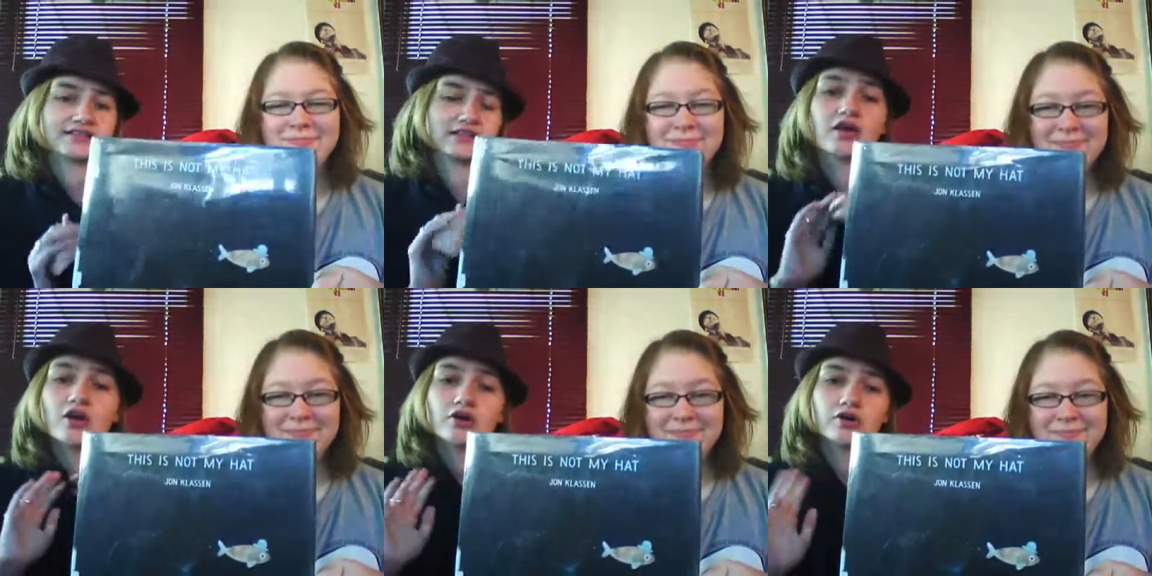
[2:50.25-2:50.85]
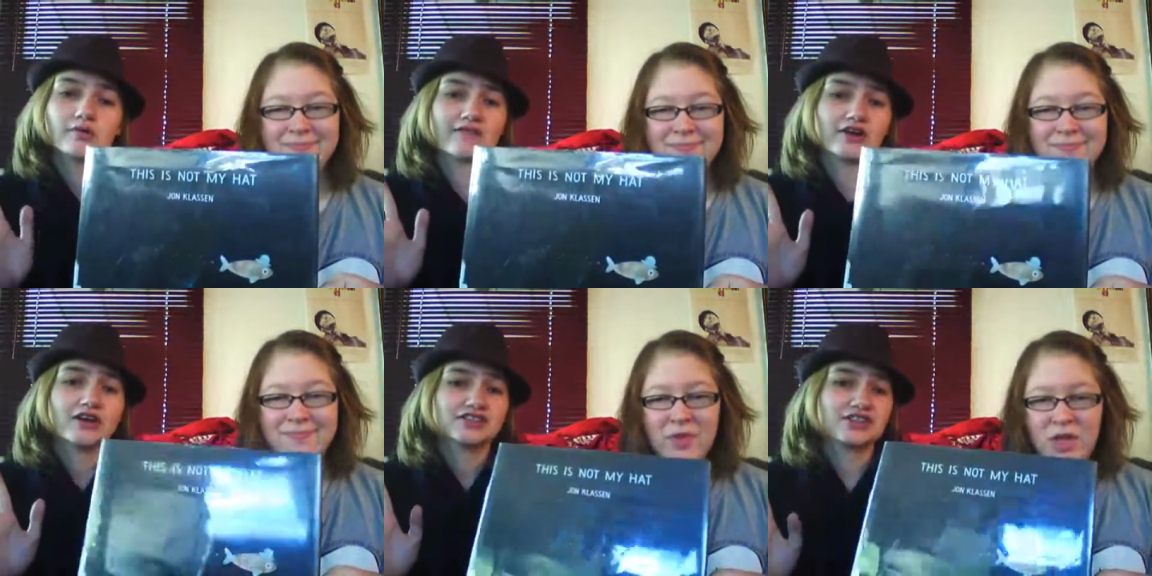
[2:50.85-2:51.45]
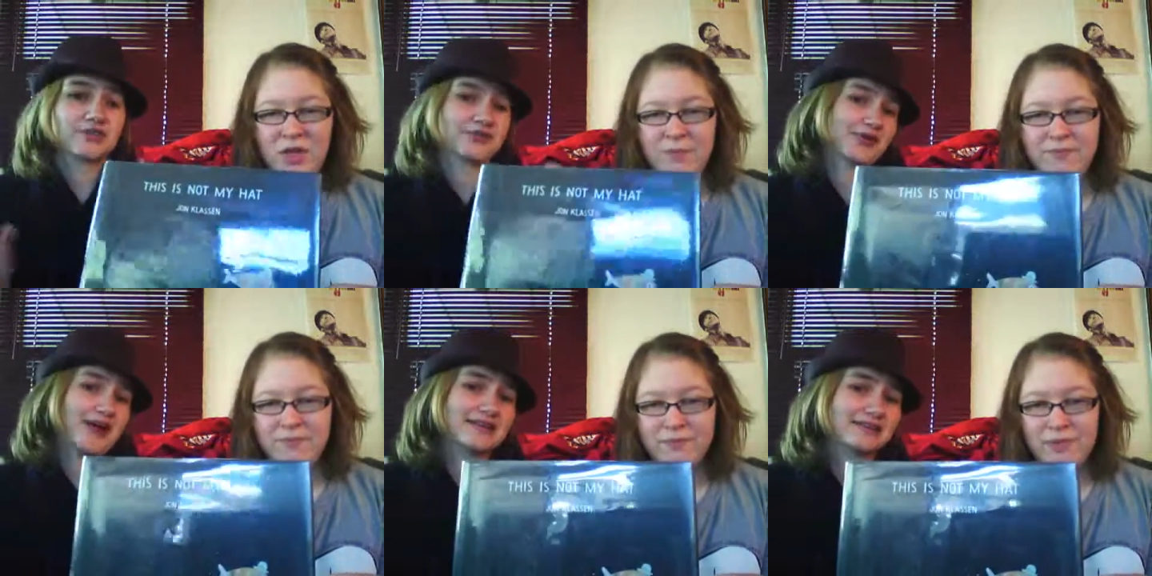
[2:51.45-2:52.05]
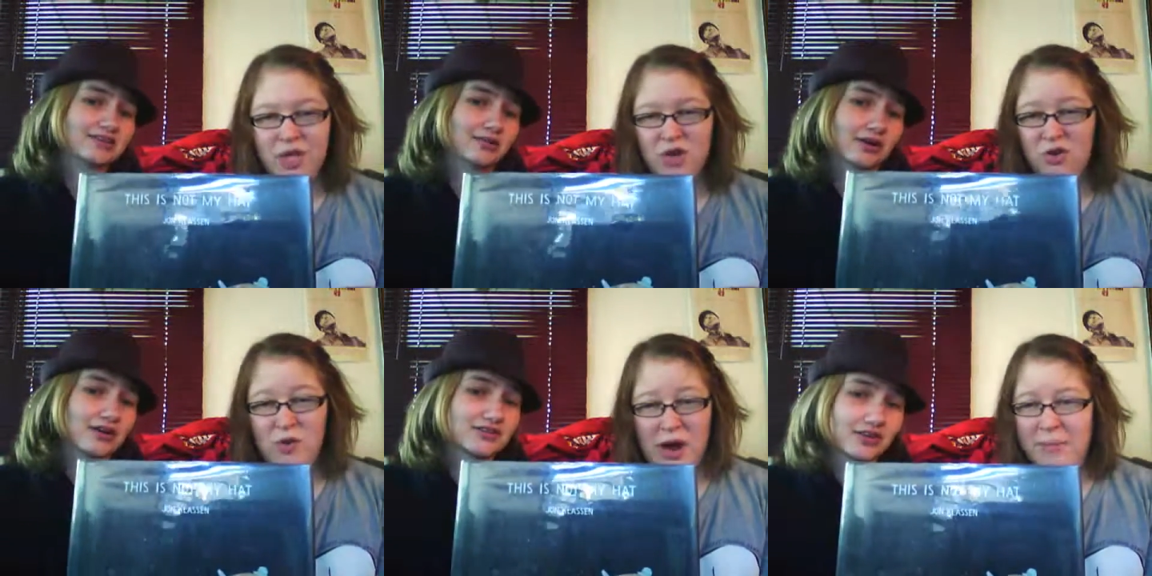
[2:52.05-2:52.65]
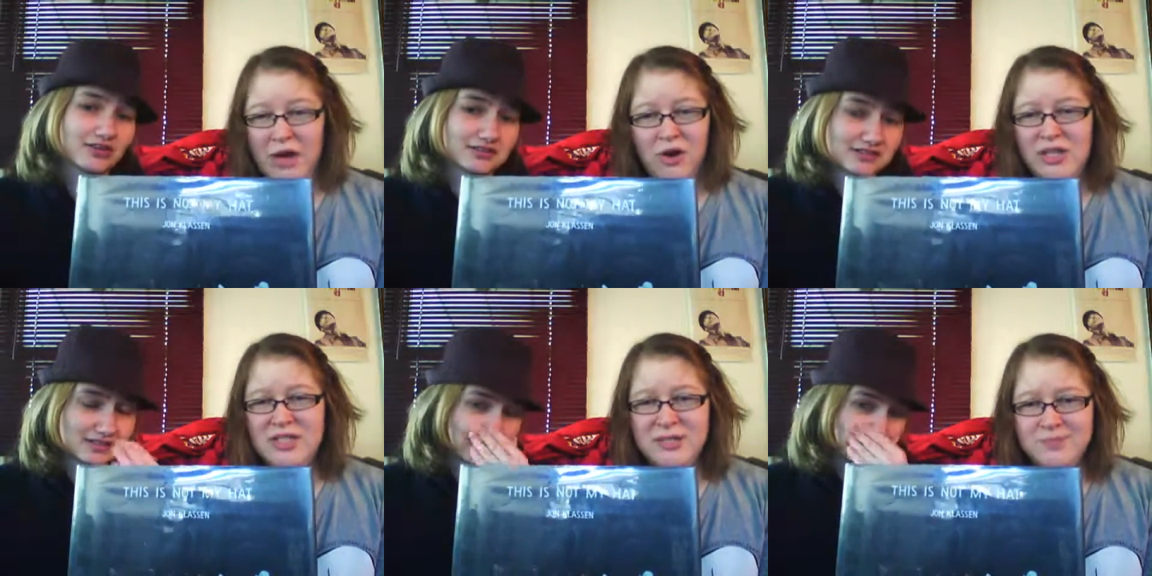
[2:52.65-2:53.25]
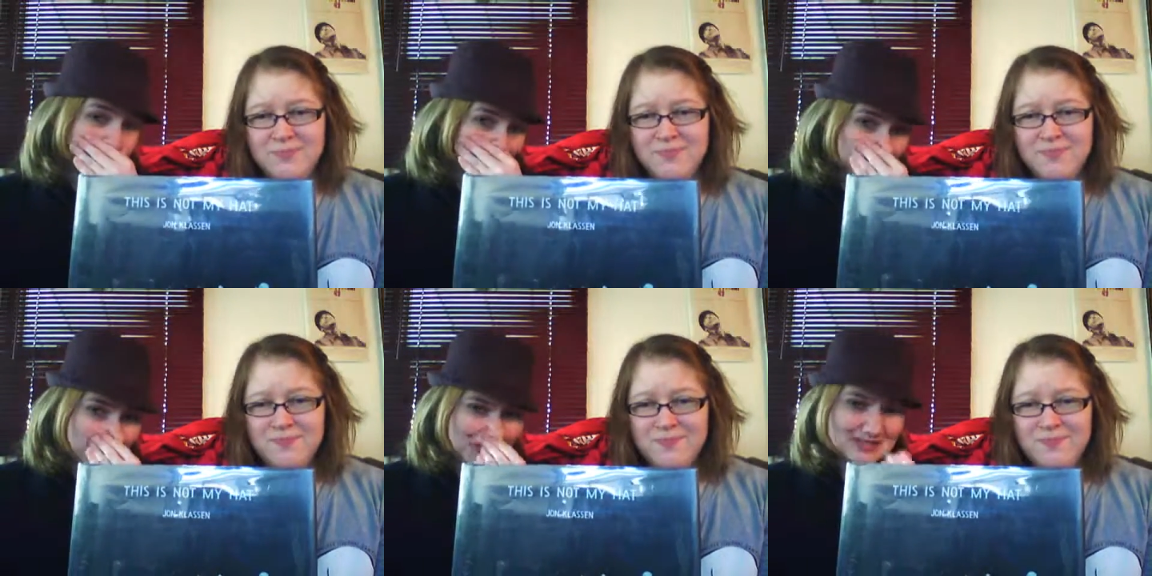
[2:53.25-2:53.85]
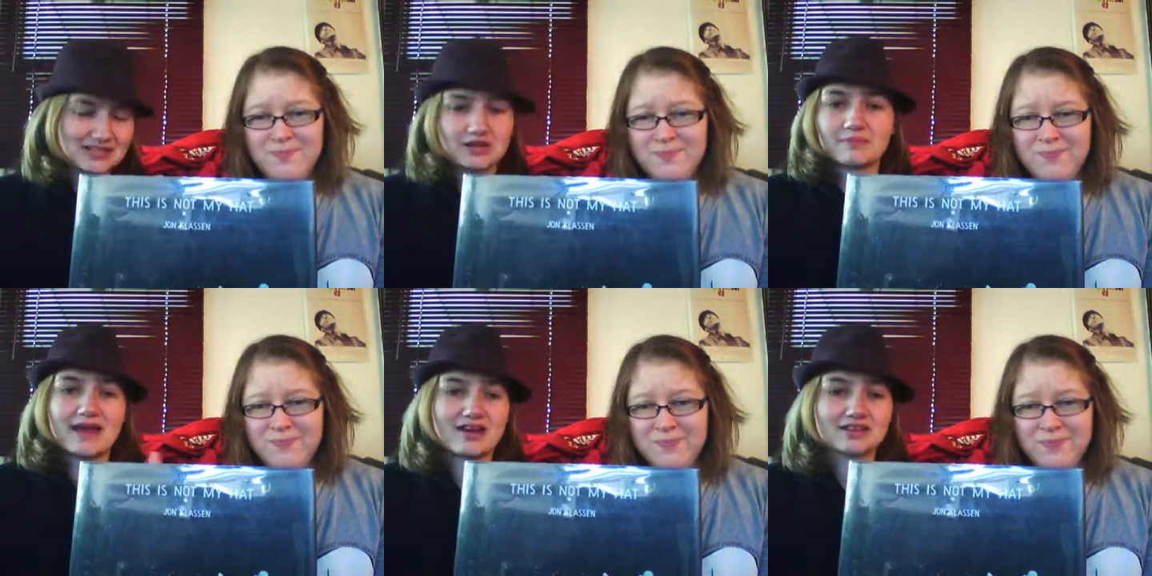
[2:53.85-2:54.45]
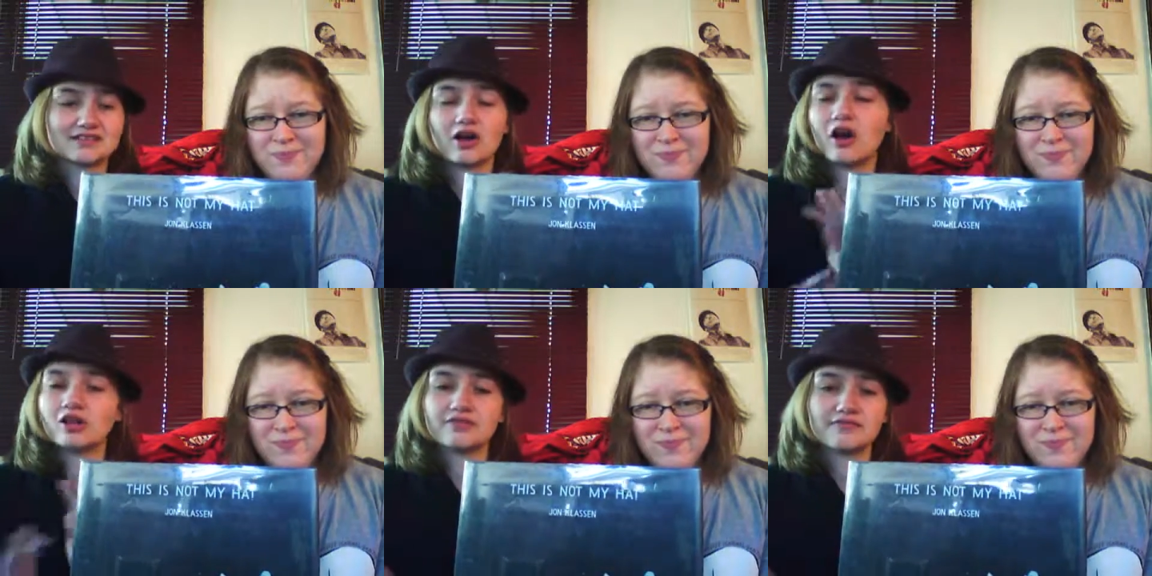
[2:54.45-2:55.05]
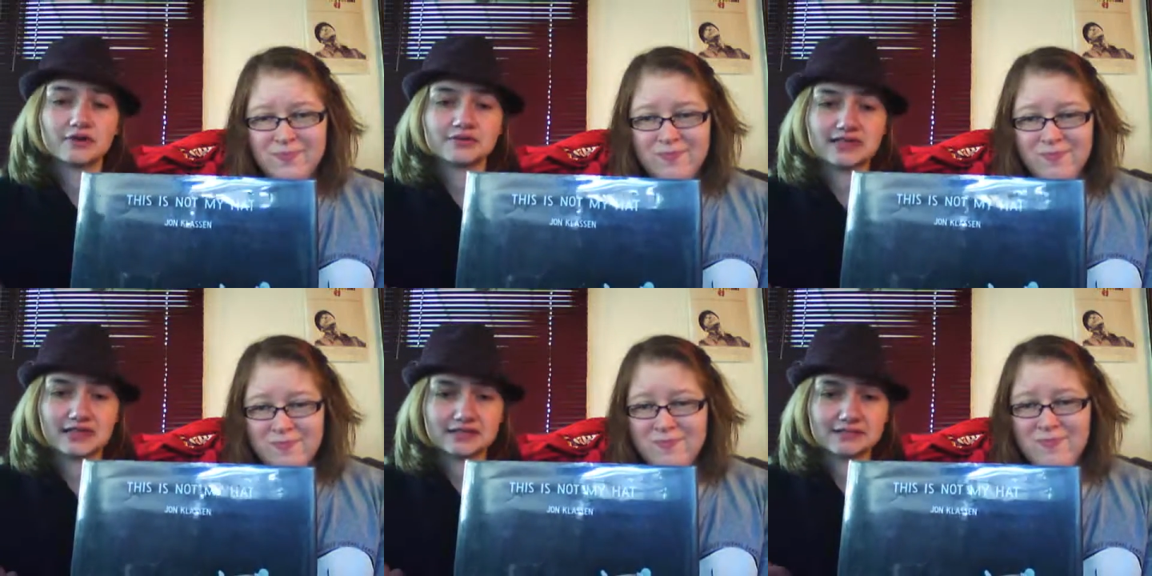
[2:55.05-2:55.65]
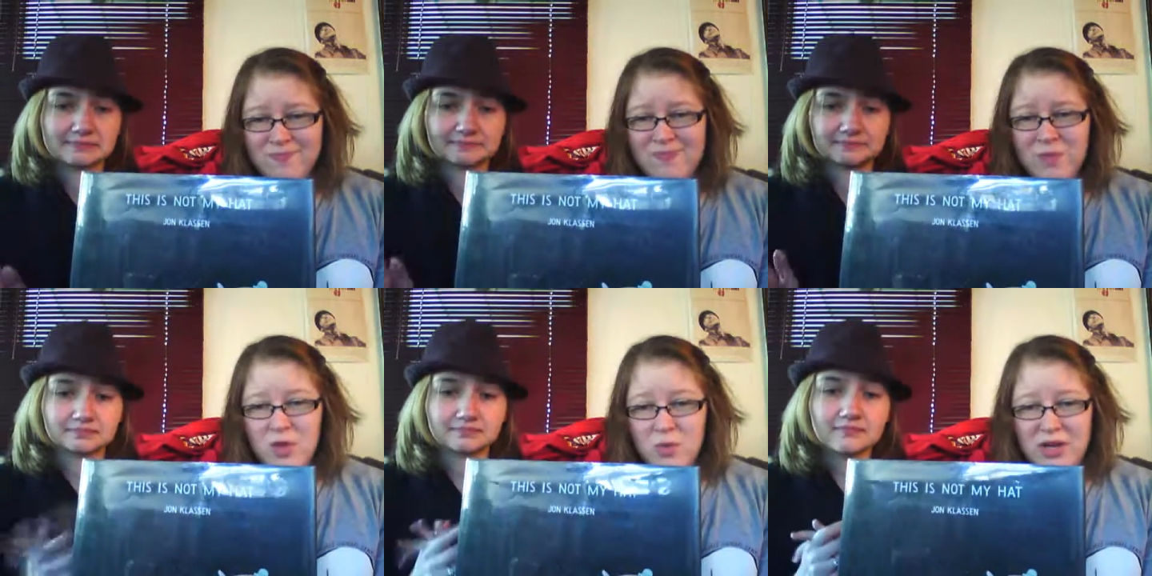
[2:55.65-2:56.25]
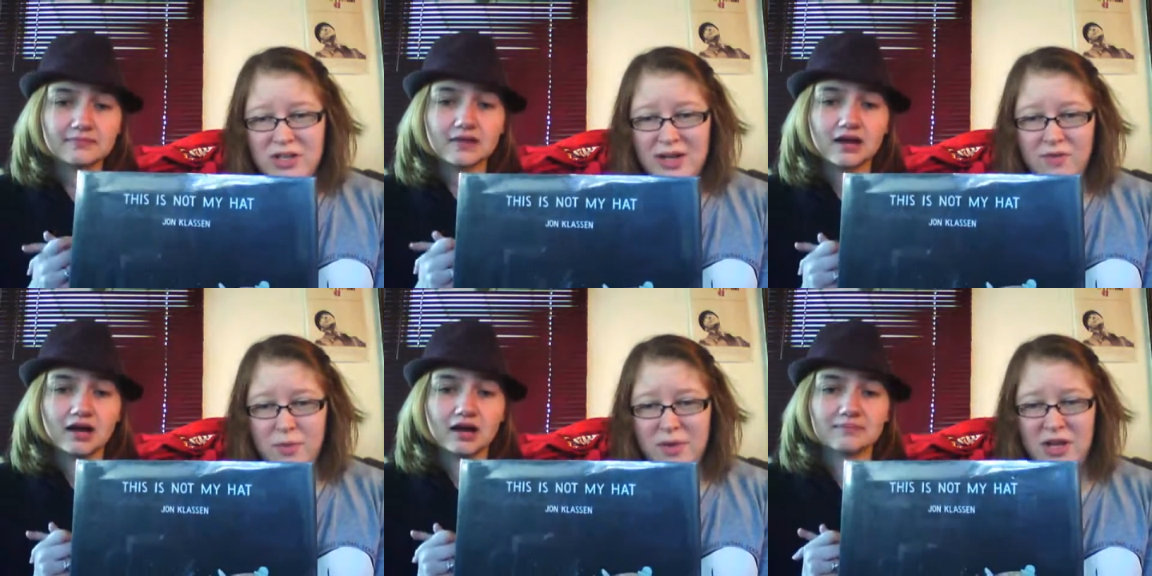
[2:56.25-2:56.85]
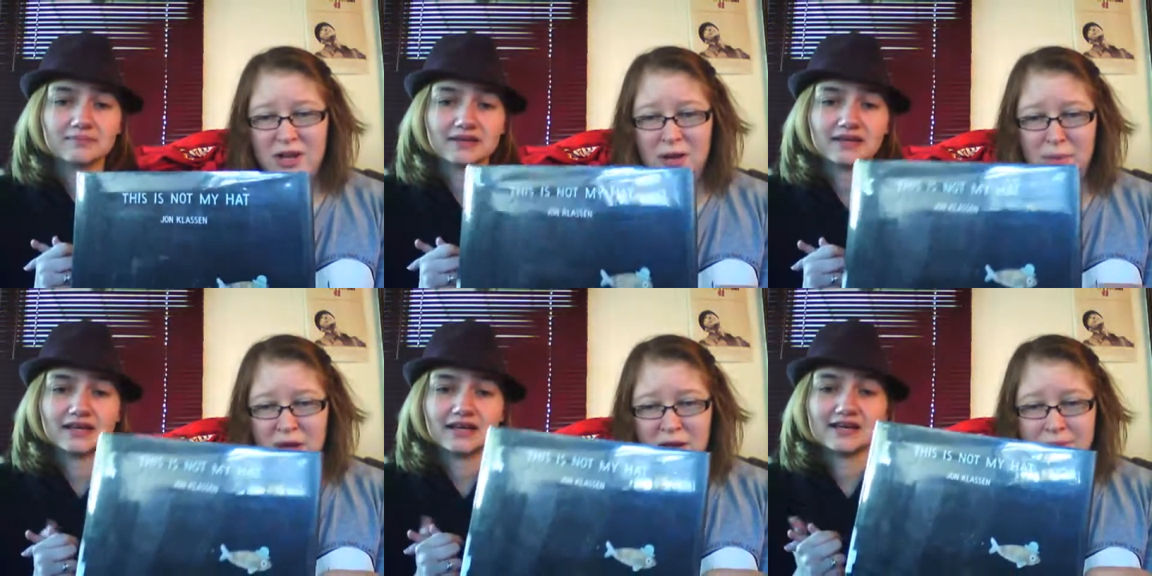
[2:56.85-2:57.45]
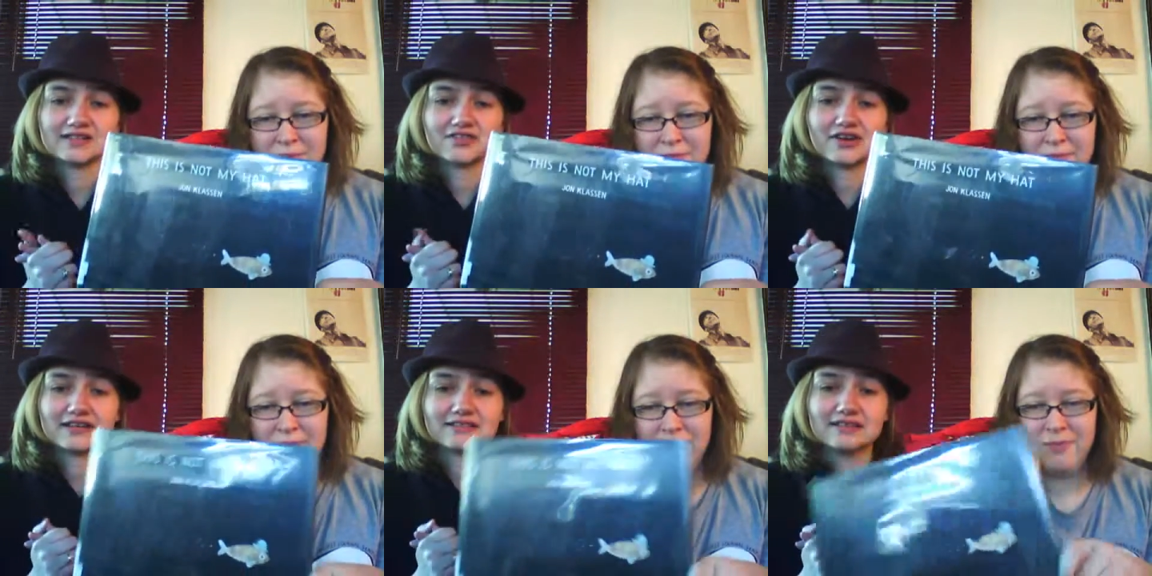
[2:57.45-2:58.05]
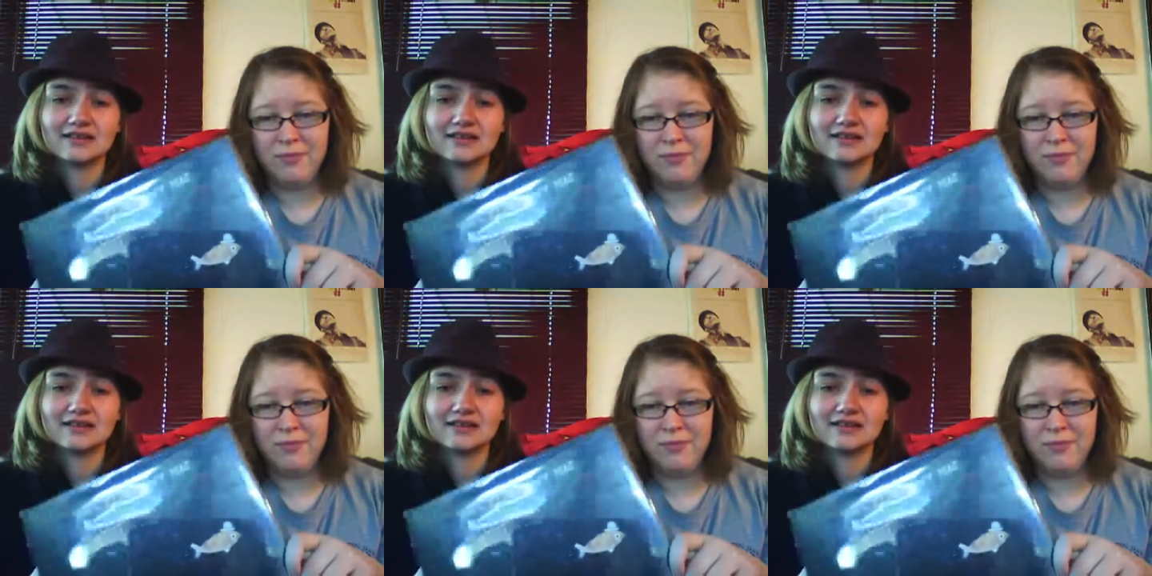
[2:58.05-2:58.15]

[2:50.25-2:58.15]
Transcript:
Speaker 1: to whoever, to your friends, who your are grandparents, adults, to your grandparents, to your parents, all of those things. Read it to everybody um, and anybody. It's great.